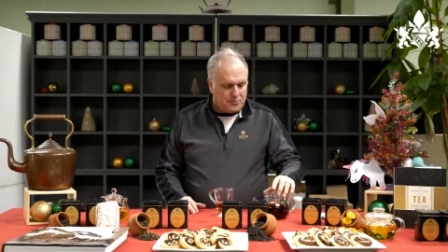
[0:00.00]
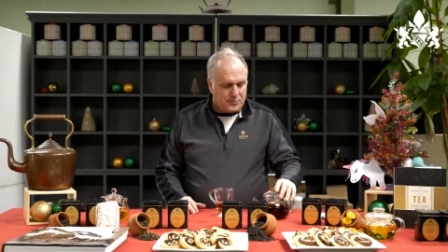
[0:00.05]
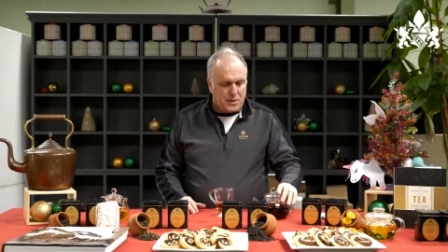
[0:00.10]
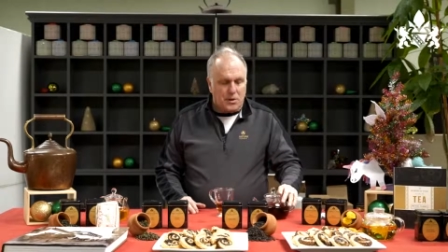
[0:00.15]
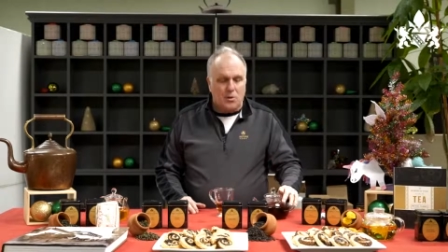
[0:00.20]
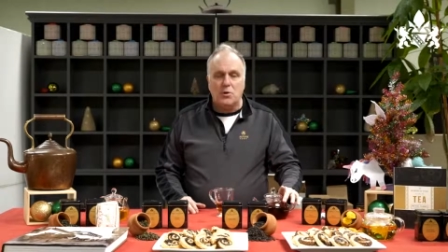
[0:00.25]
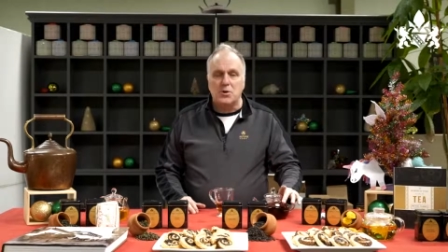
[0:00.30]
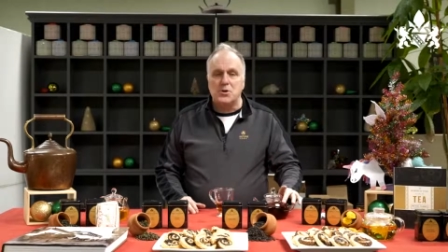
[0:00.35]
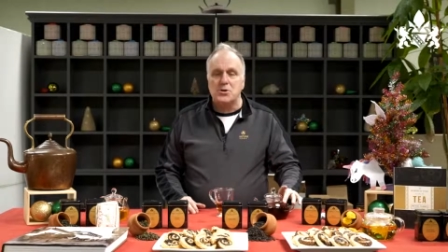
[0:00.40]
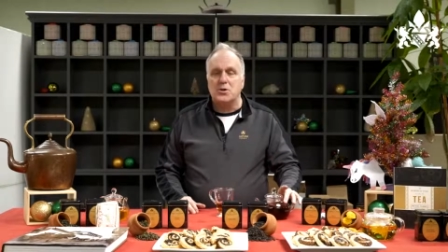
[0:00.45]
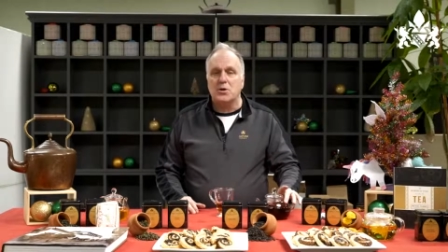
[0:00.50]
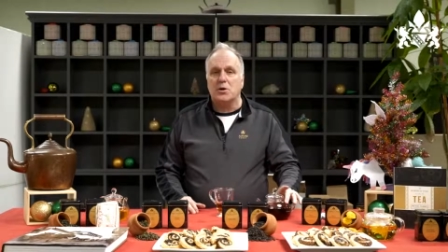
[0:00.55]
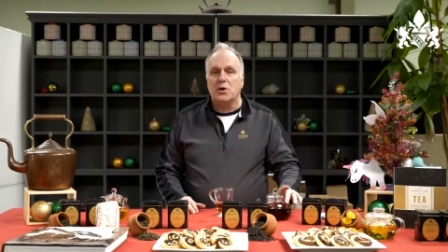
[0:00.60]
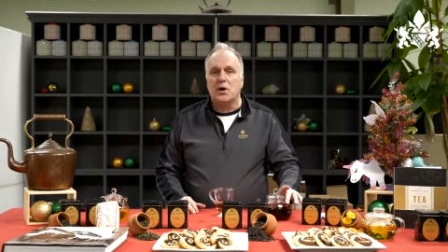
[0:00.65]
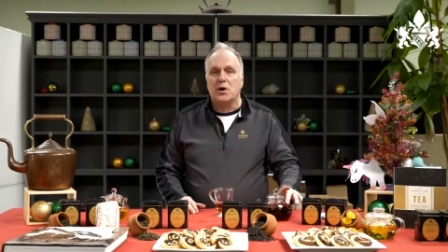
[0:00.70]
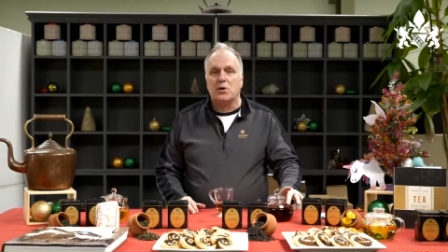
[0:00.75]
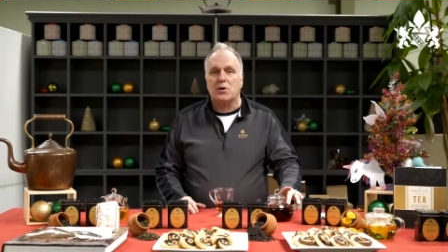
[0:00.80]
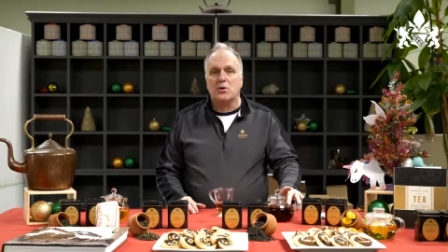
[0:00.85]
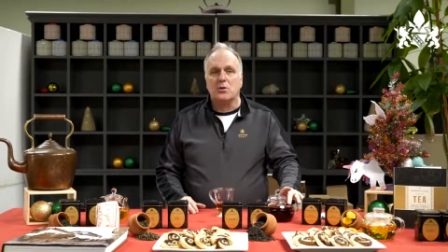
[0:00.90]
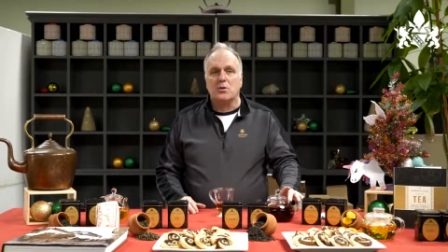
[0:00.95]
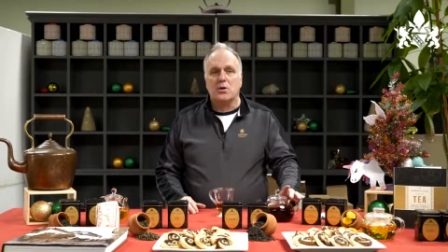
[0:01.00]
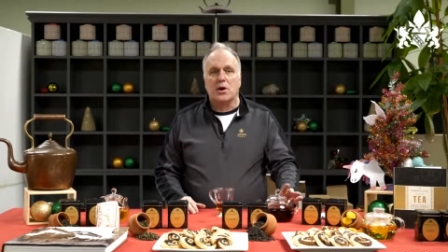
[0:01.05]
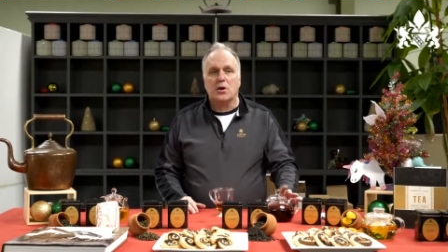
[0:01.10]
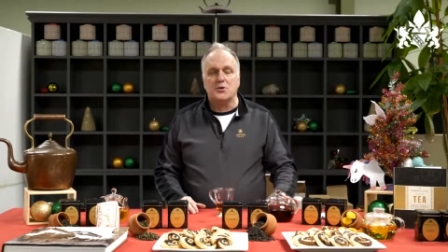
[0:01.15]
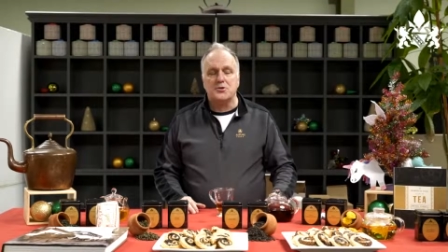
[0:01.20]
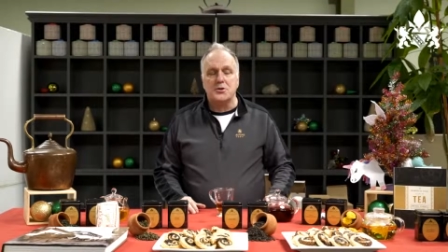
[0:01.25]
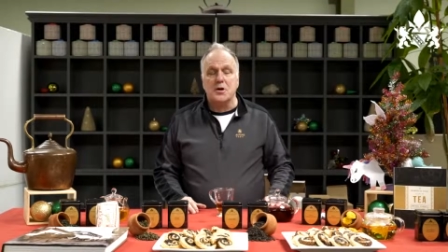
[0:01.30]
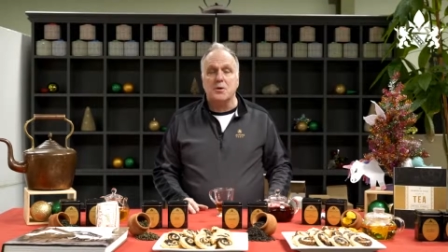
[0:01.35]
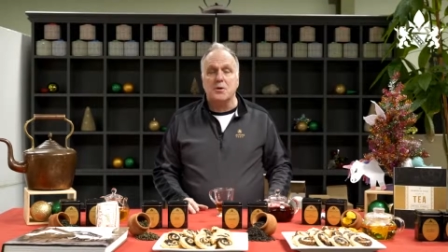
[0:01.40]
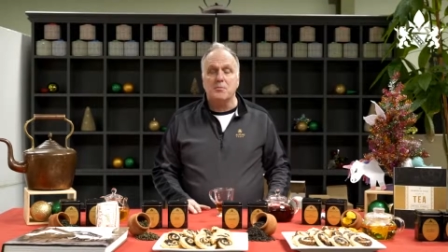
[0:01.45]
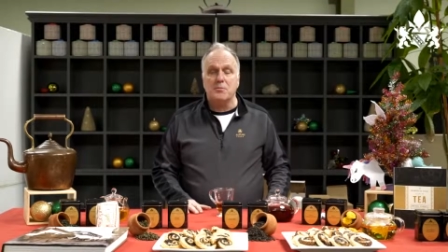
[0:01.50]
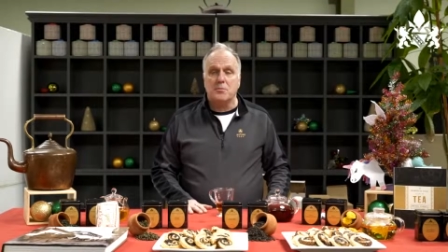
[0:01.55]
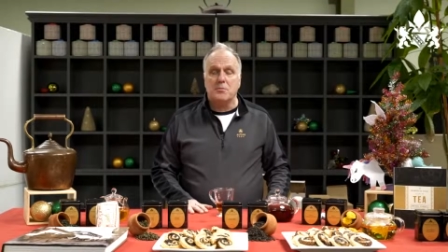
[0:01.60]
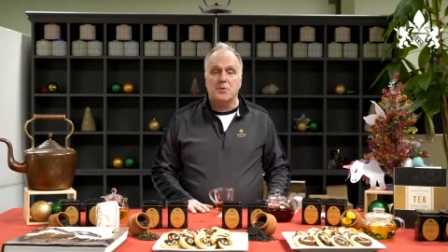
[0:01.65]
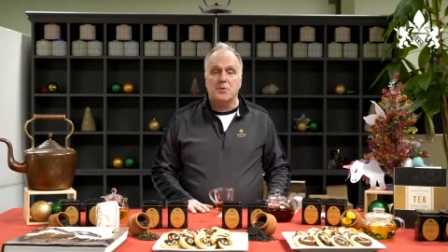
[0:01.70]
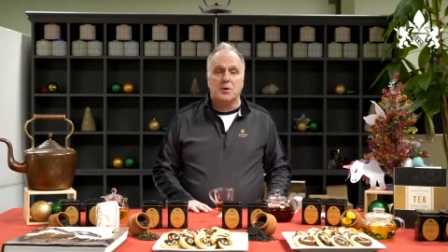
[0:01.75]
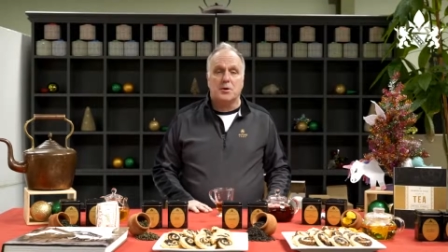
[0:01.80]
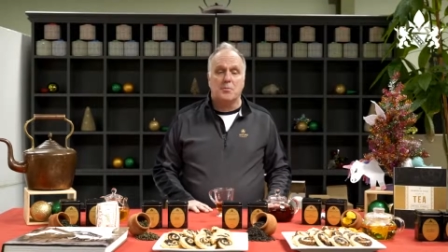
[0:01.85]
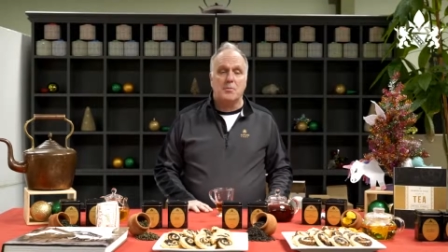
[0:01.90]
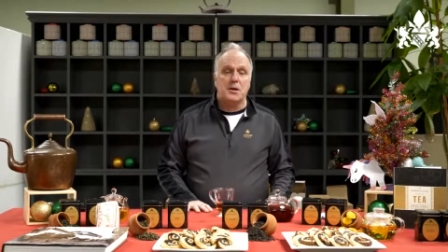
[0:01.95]
which there
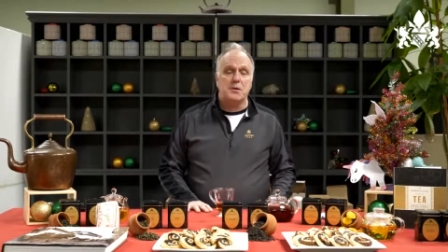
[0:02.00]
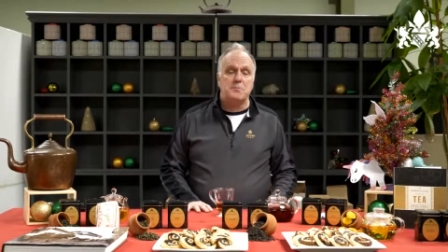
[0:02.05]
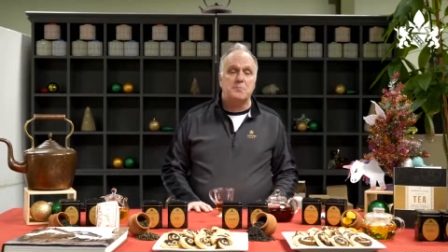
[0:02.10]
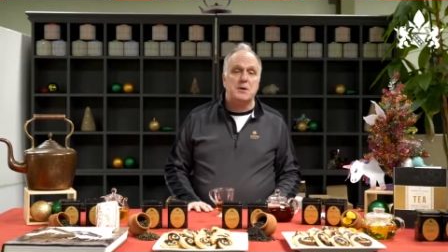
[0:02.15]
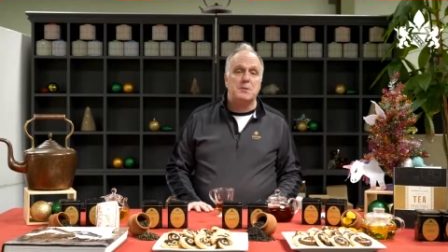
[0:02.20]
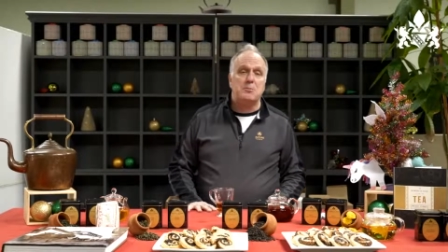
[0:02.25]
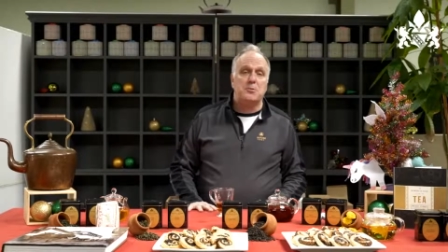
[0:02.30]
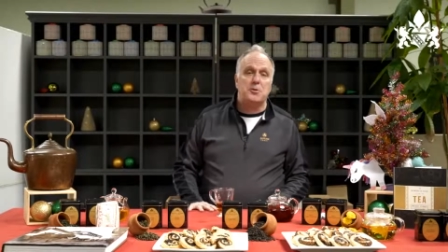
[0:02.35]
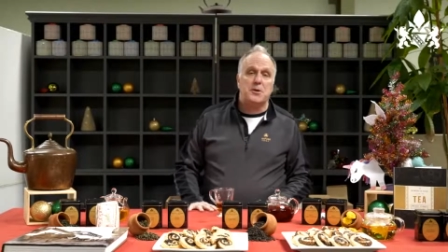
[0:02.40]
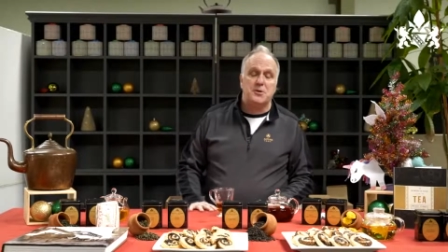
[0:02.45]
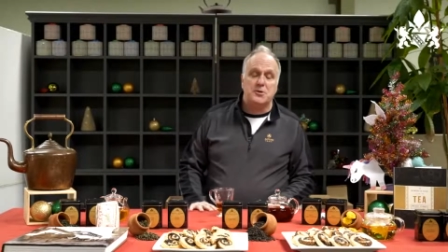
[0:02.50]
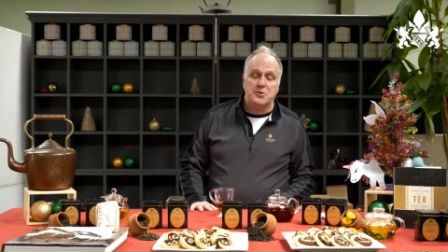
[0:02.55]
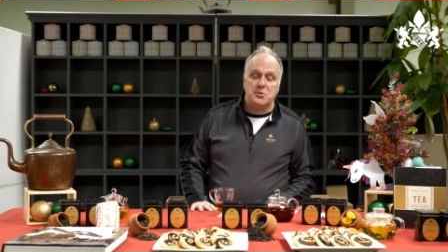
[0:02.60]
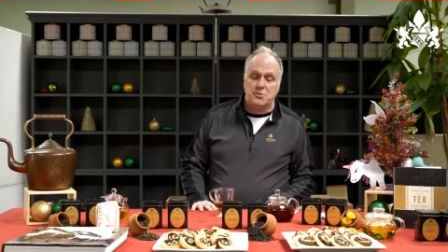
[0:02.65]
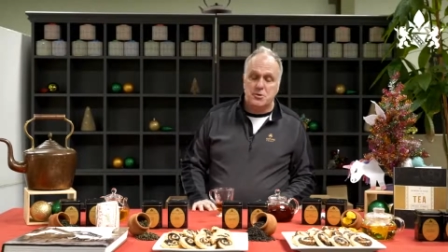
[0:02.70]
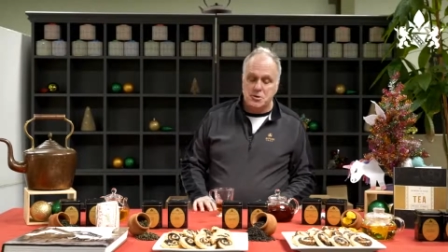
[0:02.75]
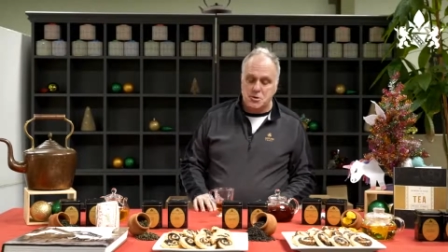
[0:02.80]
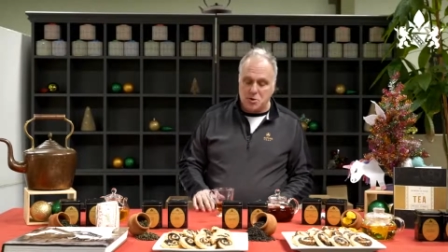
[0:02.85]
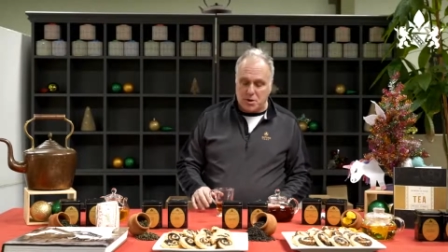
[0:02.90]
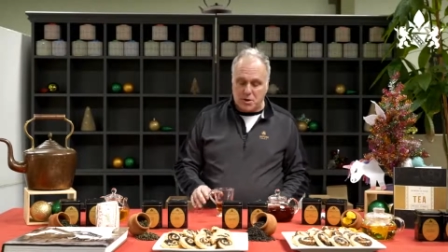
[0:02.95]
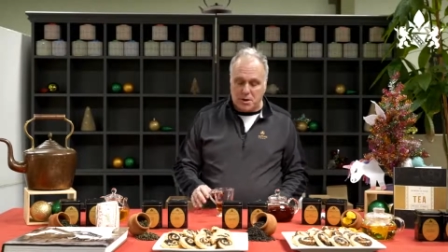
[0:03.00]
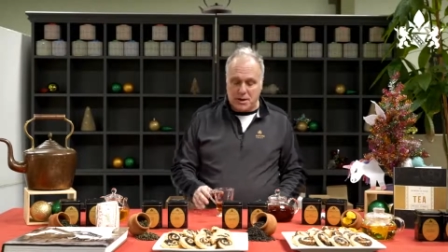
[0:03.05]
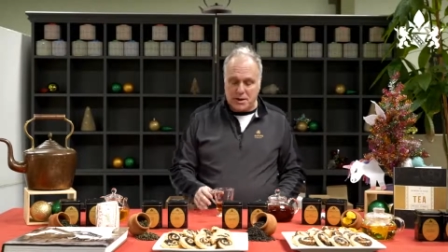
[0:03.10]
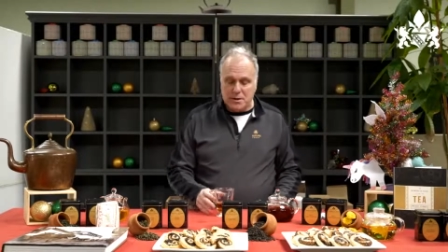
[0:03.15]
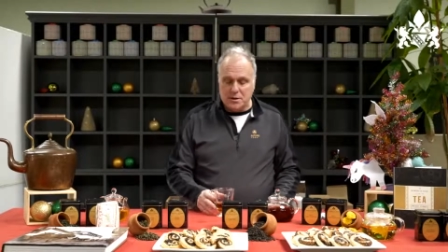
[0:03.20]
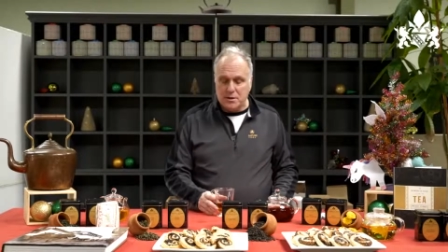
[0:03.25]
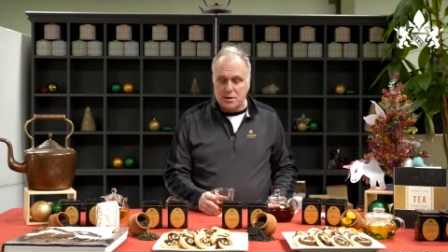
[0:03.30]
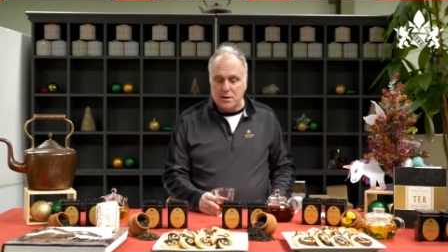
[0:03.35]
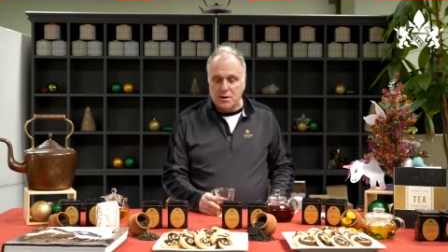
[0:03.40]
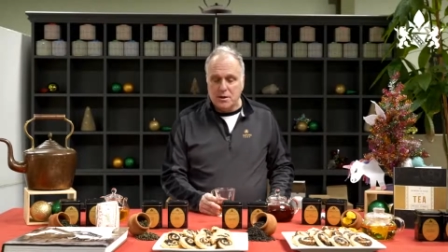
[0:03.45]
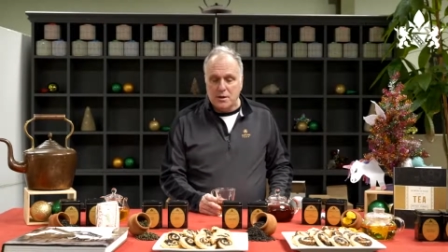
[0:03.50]
are many people that do enjoy that.